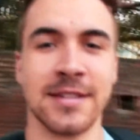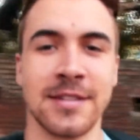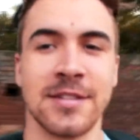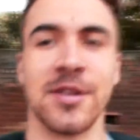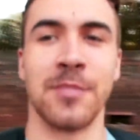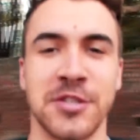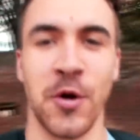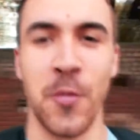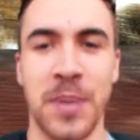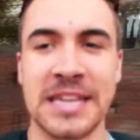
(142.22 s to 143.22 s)
something
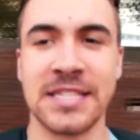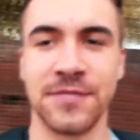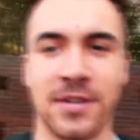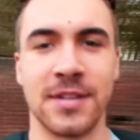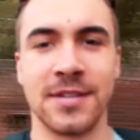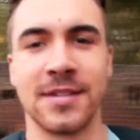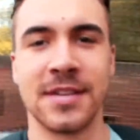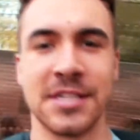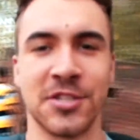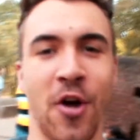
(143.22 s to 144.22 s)
so peaceful and
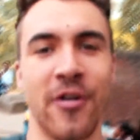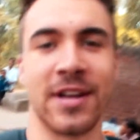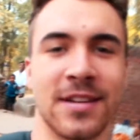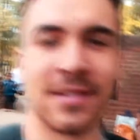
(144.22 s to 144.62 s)
historic.